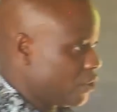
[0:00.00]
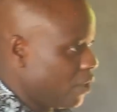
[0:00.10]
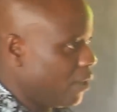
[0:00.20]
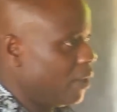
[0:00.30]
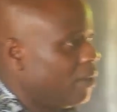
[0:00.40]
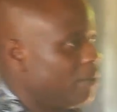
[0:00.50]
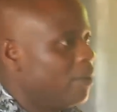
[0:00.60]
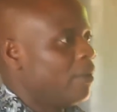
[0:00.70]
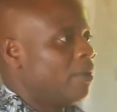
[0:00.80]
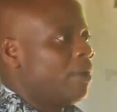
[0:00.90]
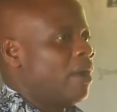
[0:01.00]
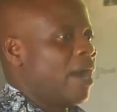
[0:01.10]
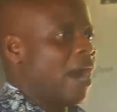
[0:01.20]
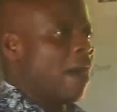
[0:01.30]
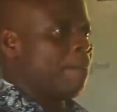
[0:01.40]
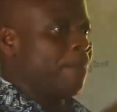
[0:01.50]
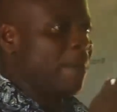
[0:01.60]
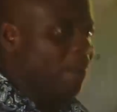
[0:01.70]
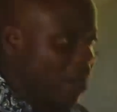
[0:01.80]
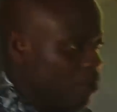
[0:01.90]
So
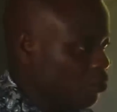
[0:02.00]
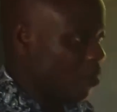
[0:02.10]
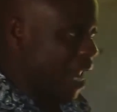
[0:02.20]
people used to